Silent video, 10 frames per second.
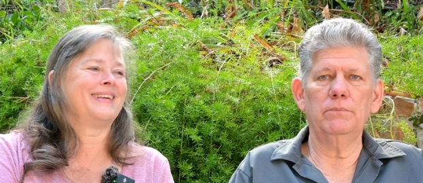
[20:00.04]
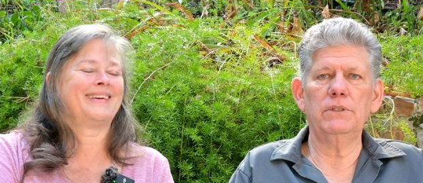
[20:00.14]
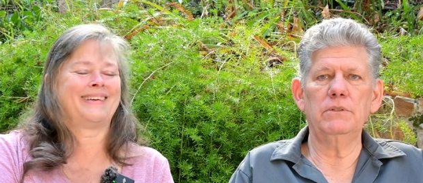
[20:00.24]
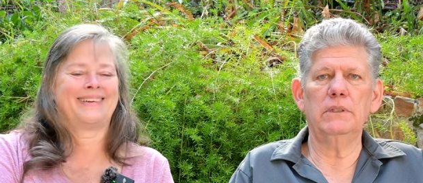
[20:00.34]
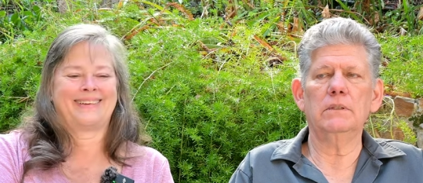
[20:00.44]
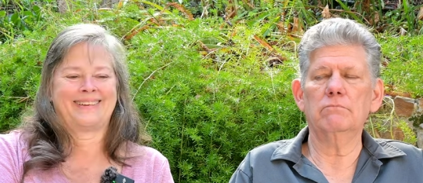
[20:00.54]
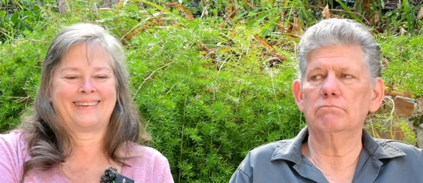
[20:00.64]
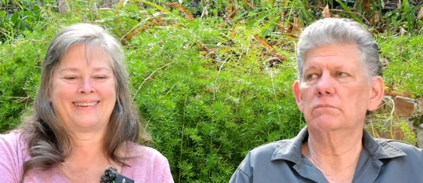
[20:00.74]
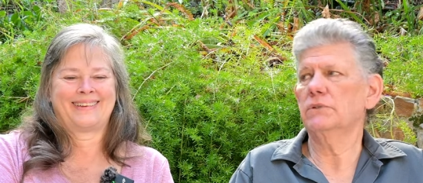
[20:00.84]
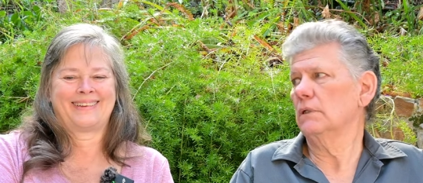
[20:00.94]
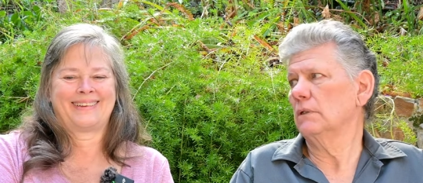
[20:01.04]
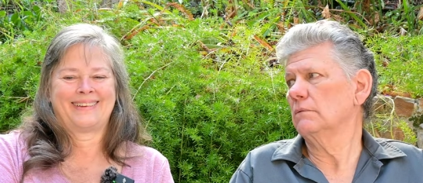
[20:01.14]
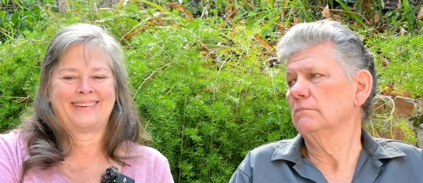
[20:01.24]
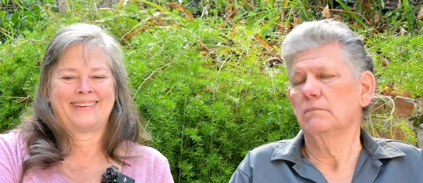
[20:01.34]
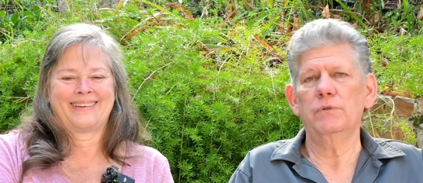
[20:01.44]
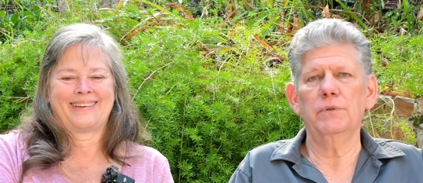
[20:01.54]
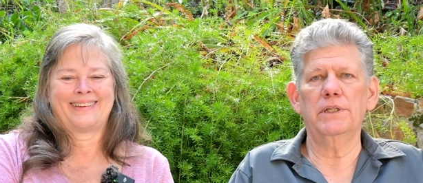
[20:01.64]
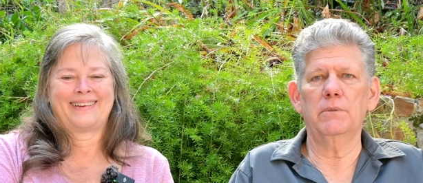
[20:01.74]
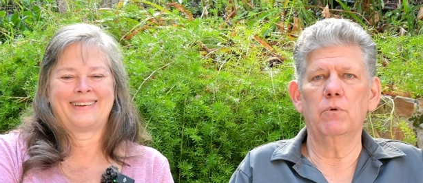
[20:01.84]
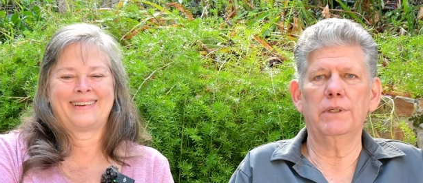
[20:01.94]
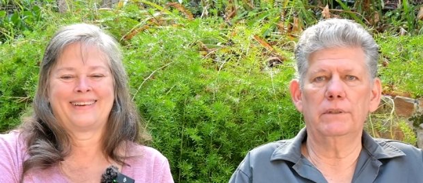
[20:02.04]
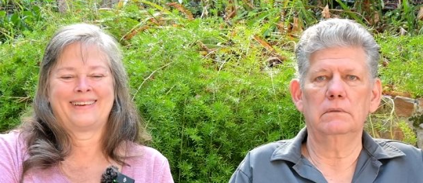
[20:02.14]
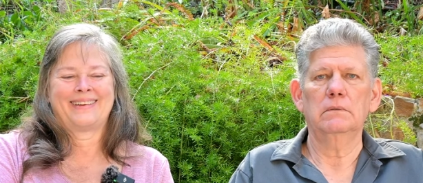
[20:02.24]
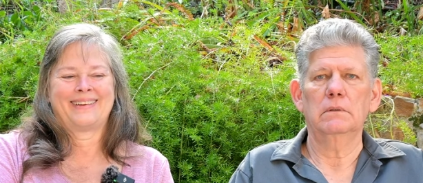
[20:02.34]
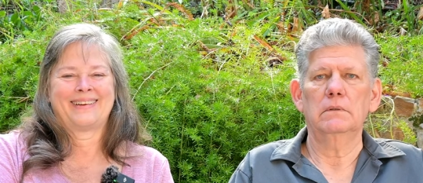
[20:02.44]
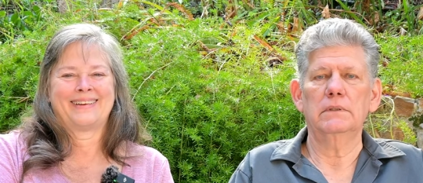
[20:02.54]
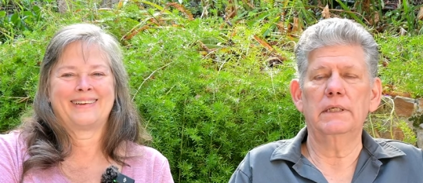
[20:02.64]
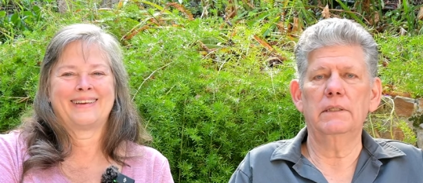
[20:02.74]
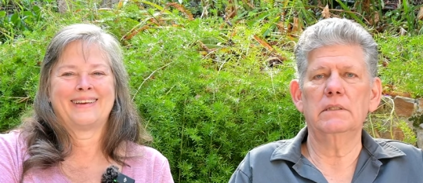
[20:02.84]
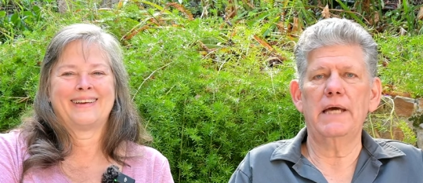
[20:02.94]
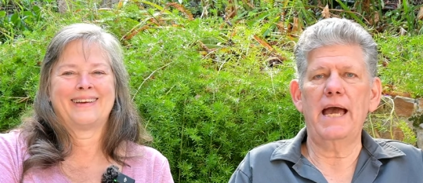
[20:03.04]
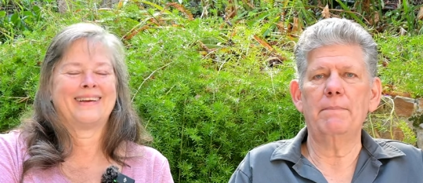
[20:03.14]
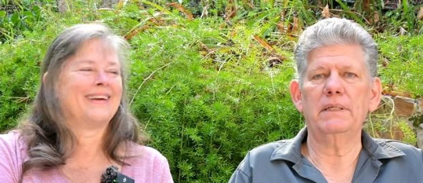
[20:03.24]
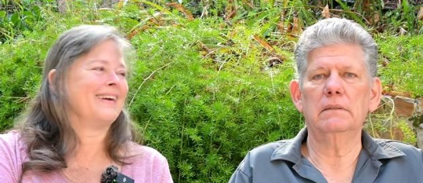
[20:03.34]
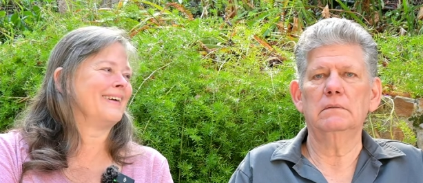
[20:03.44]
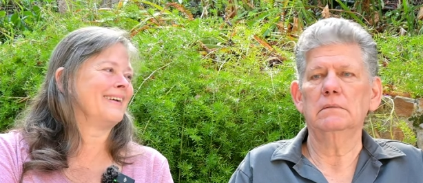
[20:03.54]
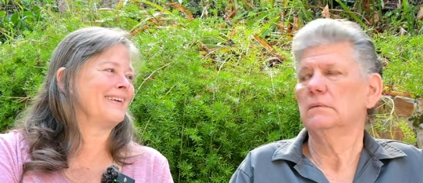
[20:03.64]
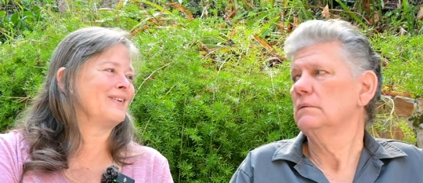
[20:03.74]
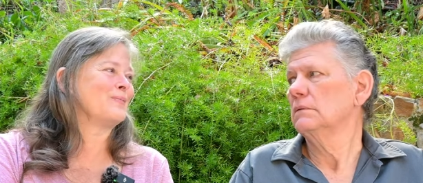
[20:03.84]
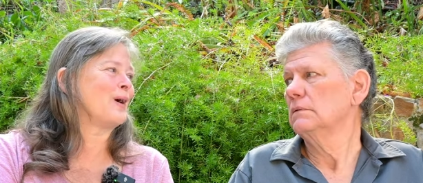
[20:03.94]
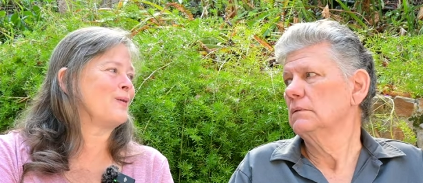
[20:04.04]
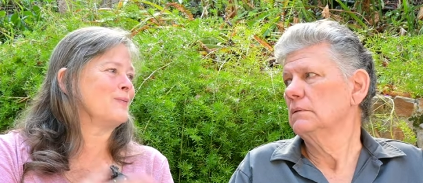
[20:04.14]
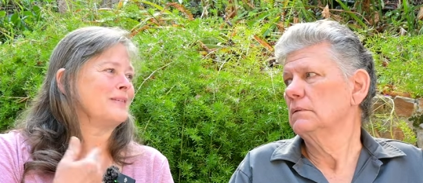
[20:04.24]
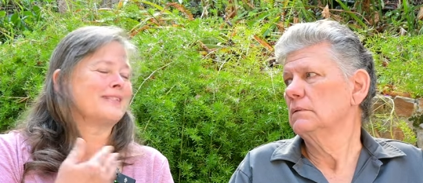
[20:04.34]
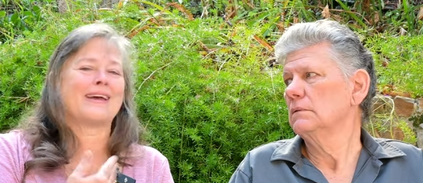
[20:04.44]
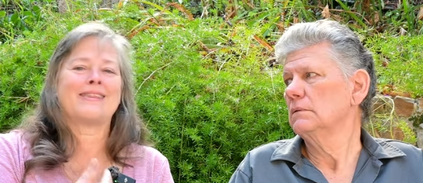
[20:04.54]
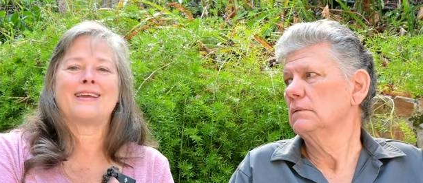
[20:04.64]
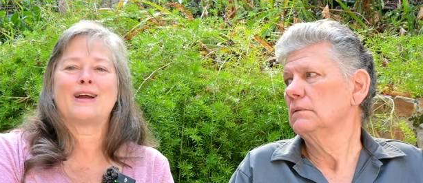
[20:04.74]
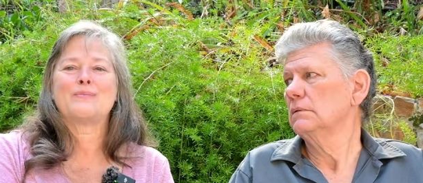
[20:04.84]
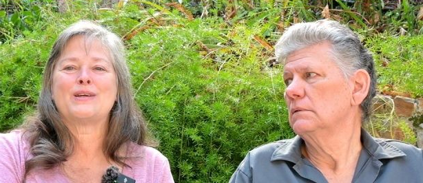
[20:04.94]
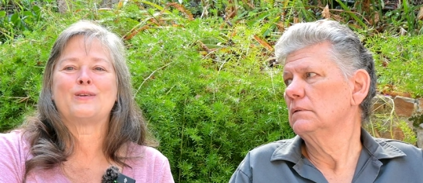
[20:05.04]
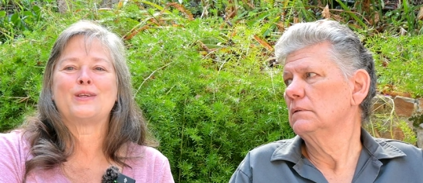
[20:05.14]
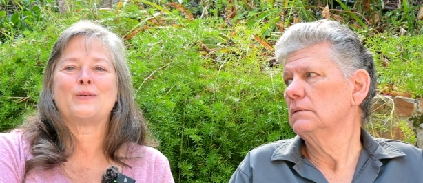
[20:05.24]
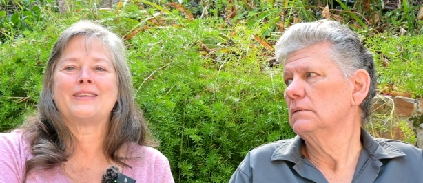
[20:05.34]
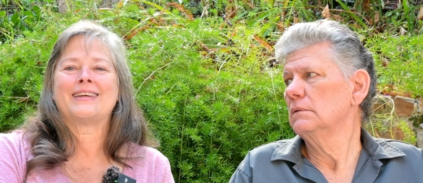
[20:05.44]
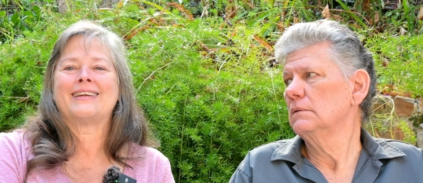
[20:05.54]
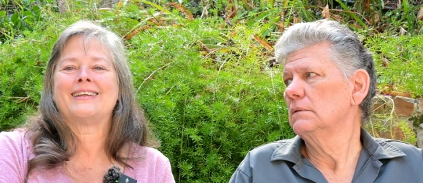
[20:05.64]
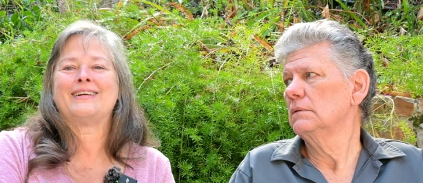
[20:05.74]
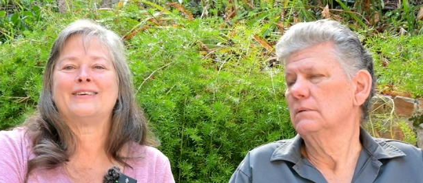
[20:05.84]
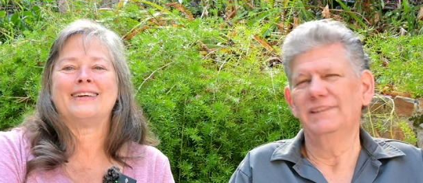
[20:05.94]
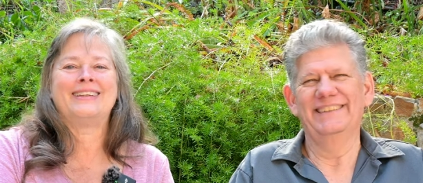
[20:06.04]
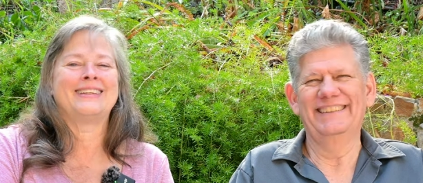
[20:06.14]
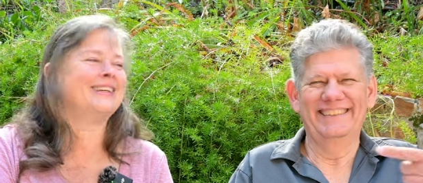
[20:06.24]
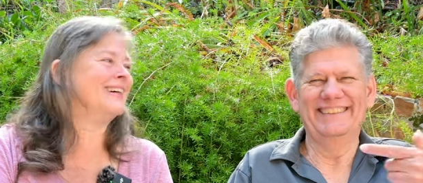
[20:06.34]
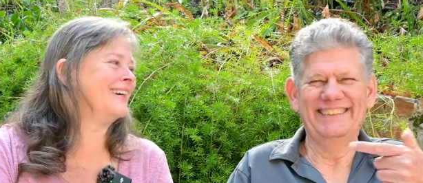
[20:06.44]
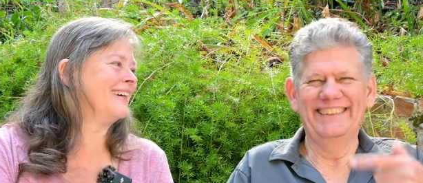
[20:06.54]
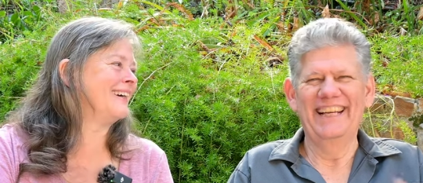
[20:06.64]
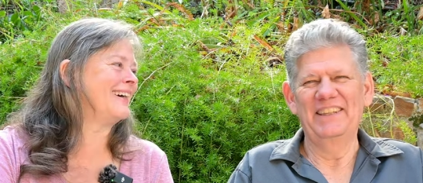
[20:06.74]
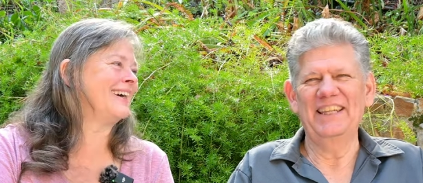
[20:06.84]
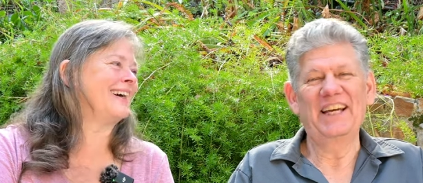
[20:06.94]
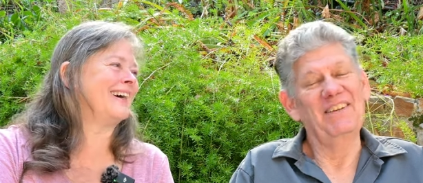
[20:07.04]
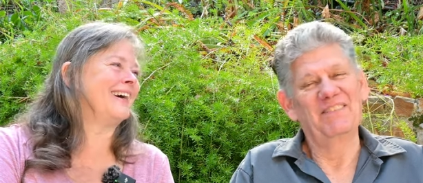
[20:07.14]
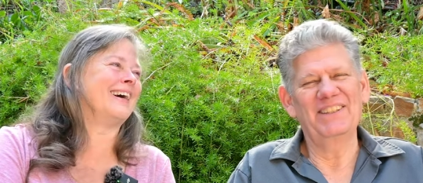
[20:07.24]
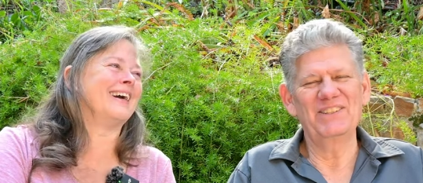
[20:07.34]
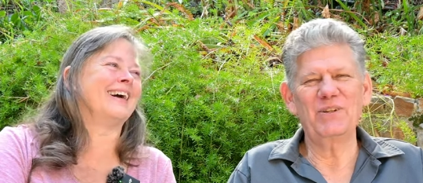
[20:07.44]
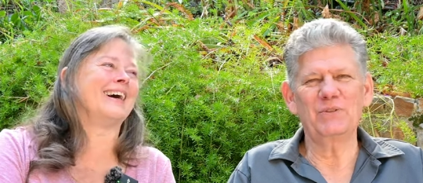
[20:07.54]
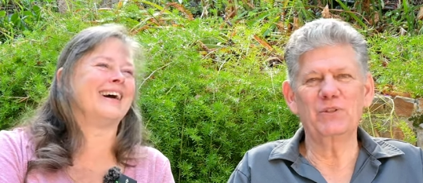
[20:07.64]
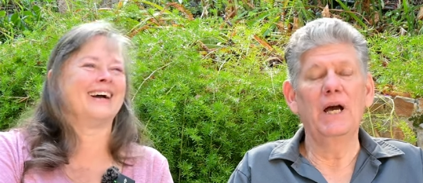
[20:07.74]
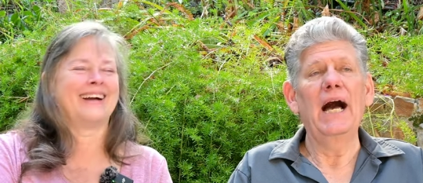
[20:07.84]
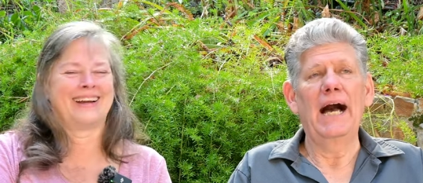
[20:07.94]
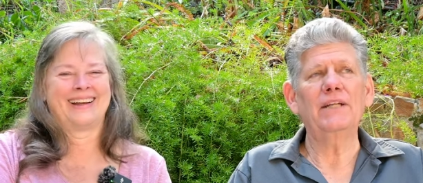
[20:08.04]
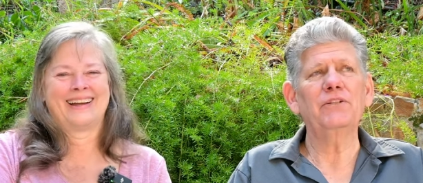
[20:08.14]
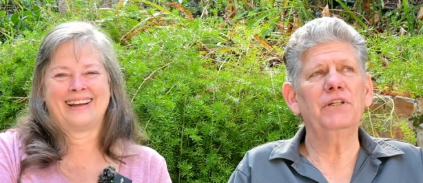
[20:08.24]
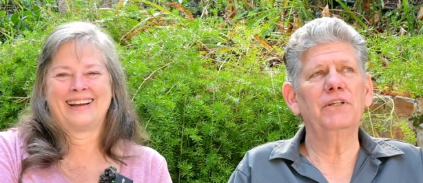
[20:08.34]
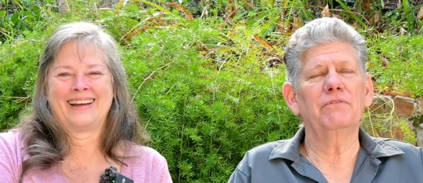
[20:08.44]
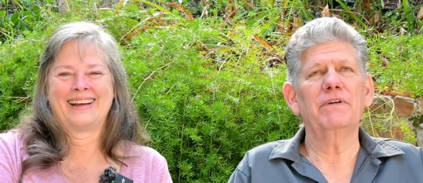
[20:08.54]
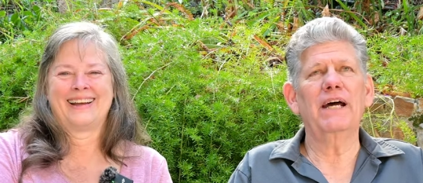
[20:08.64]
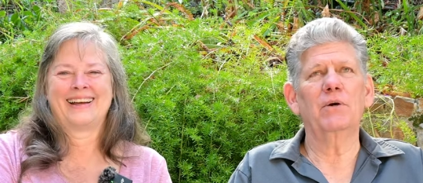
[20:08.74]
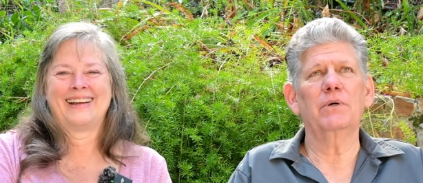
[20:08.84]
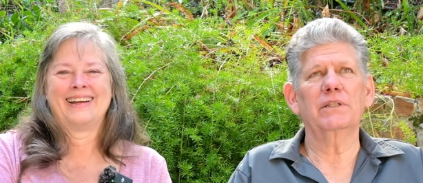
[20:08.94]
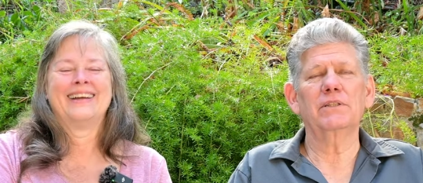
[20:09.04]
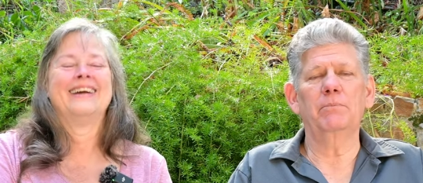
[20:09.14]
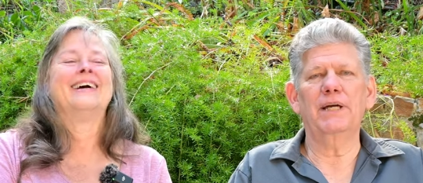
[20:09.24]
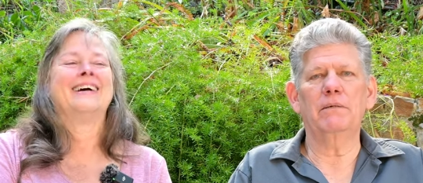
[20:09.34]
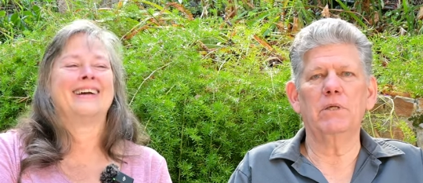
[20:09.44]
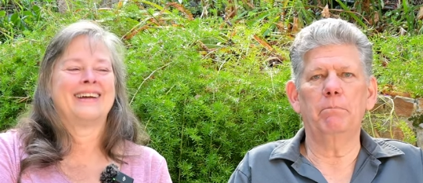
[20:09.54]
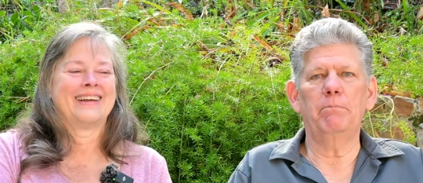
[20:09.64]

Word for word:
Speaker 1: music till three in the morning. That does happen.
Speaker 2: And the problem is, I think I'm the only one that can hear it.
Speaker 1: So true. I do hear the fireworks sometimes, a